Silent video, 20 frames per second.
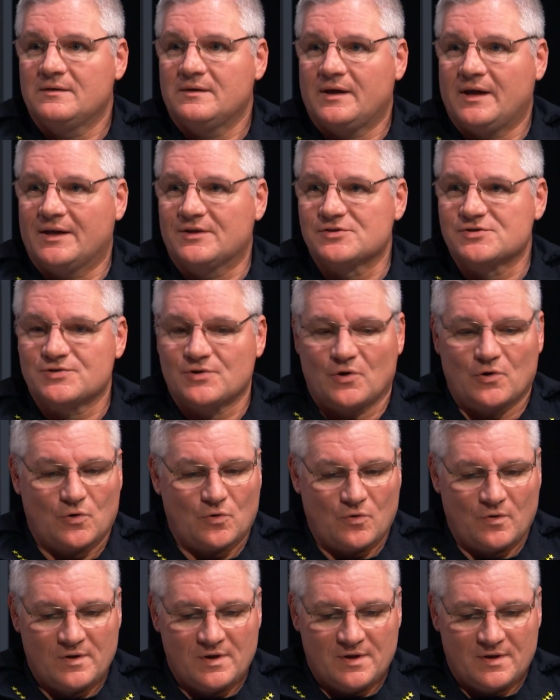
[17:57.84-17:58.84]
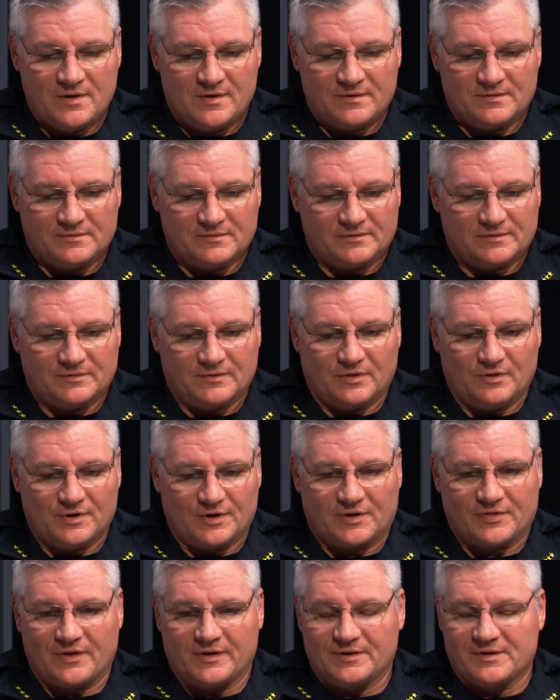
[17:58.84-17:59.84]
And so,
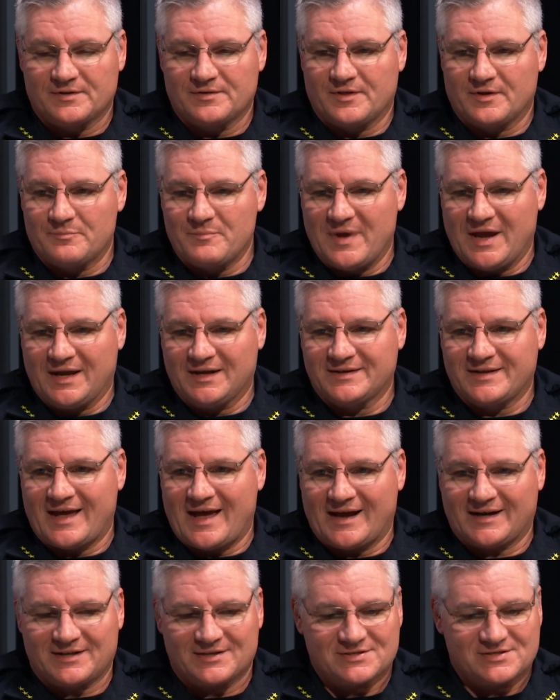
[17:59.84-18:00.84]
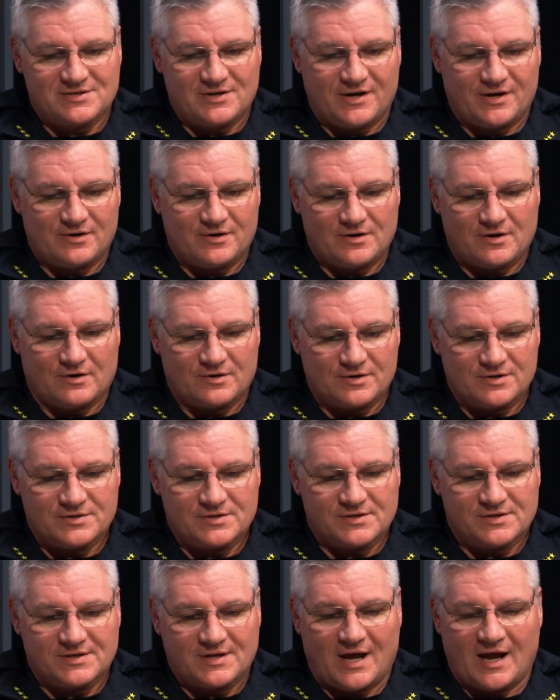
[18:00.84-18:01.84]
look, the main tactics here
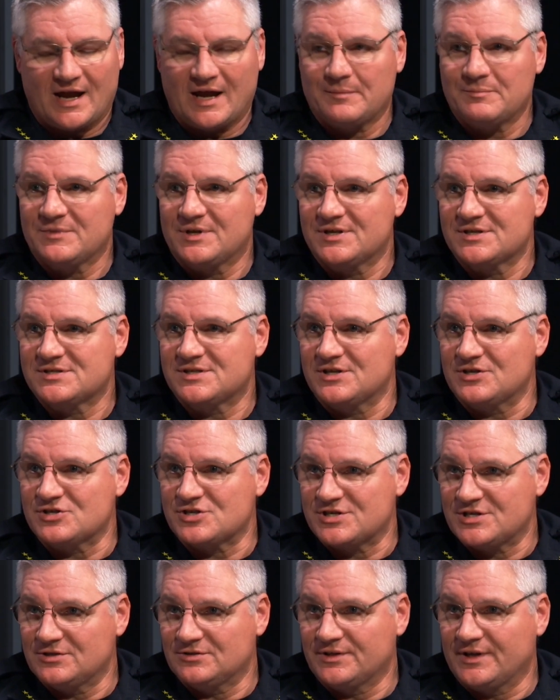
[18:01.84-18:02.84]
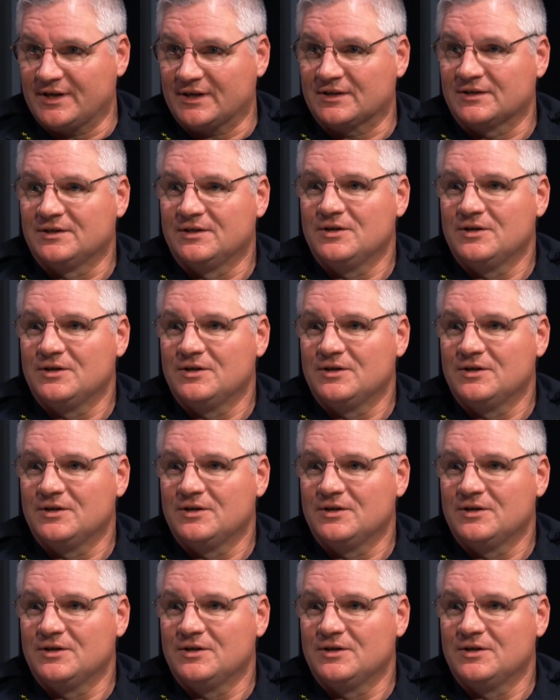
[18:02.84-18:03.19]
are time, distance, shielding.